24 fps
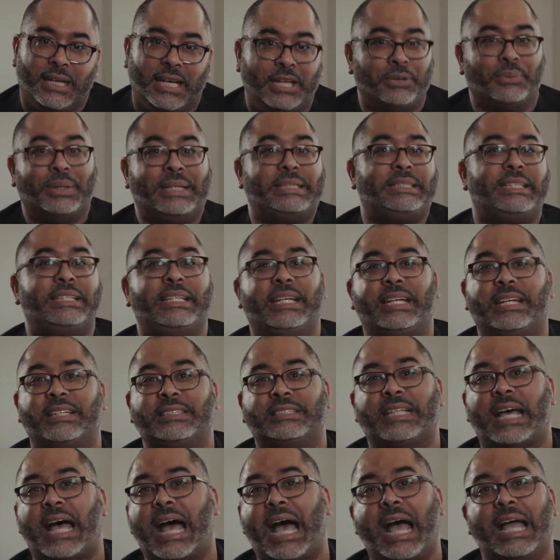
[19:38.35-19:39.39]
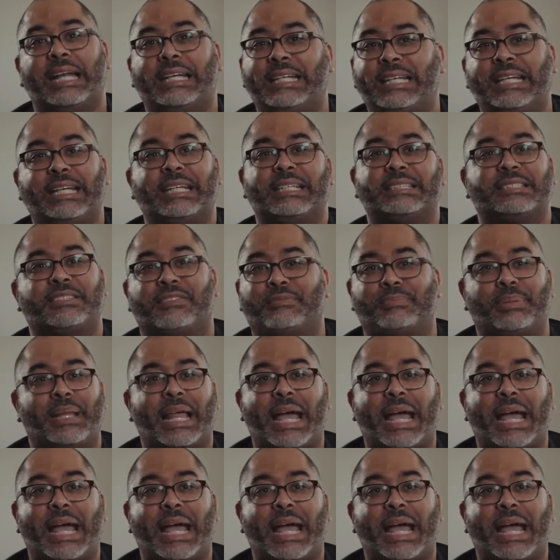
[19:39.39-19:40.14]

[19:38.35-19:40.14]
In recent years, the ideas of